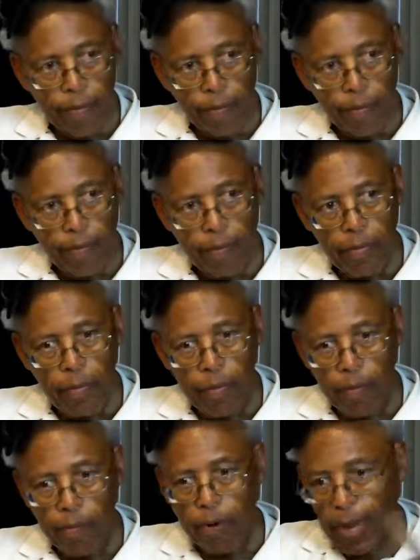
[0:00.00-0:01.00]
Okay.
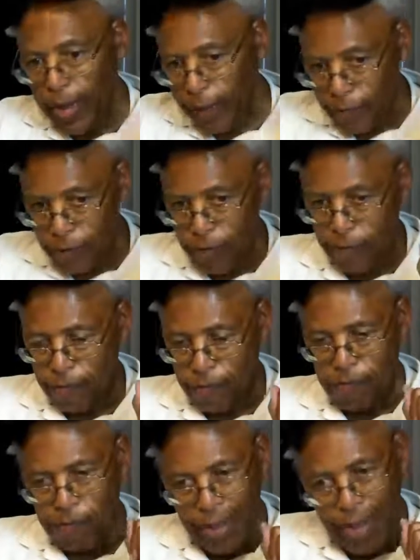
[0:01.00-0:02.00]
But,
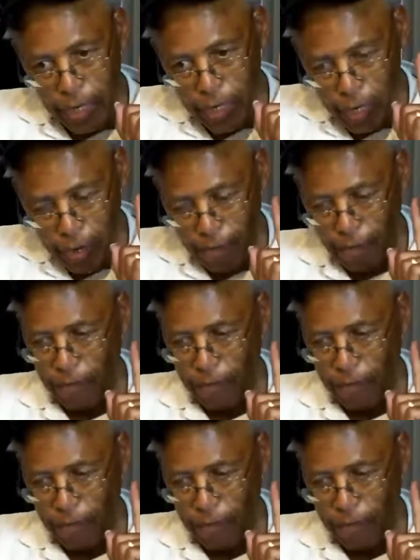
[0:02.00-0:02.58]
but,